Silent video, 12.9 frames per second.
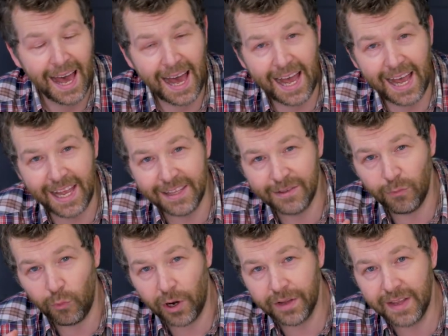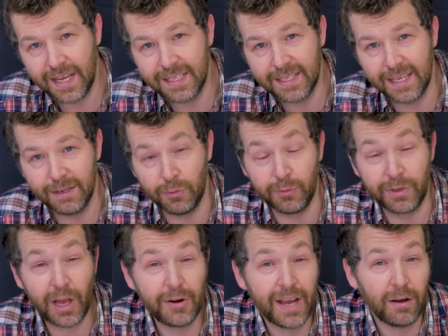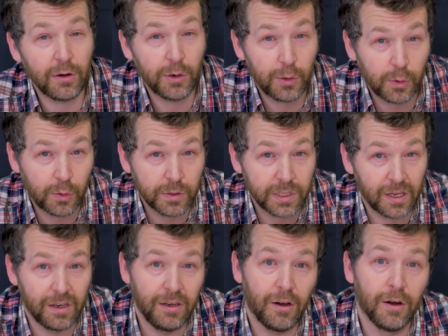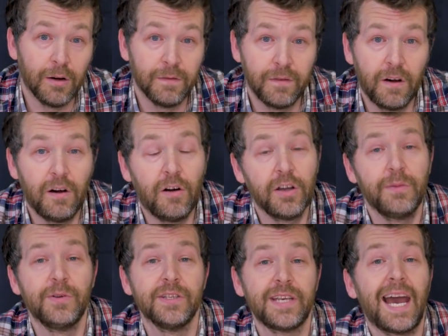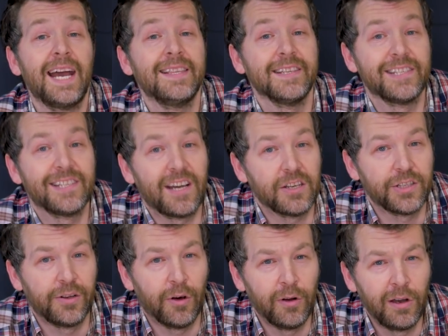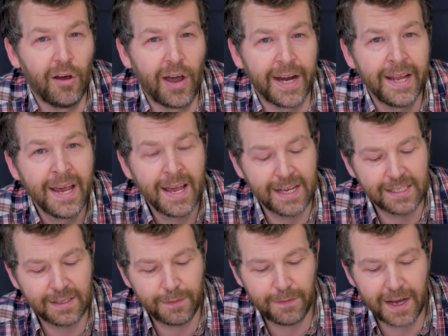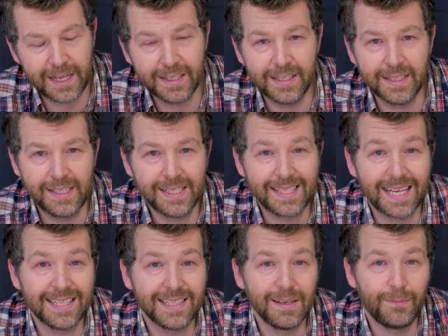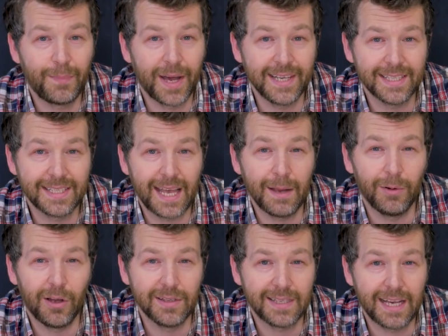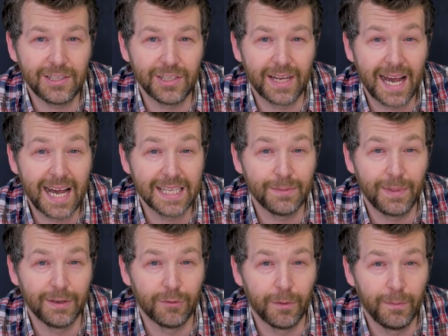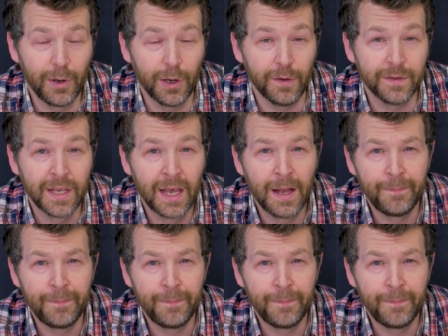And one of these that will no doubt cause a lot of arguments and discussion online is the fact that the sensor-based stabilization has been removed.